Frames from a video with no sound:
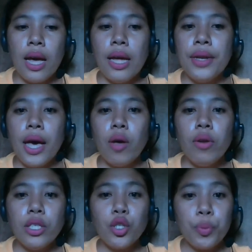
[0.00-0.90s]
Now
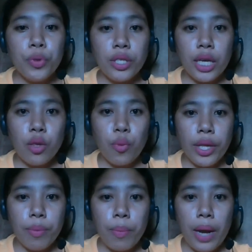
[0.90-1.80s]
let's proceed
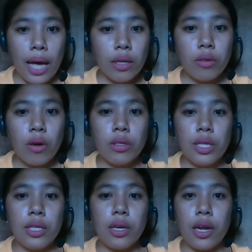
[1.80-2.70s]
with blog
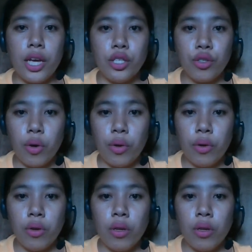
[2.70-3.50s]
content creation.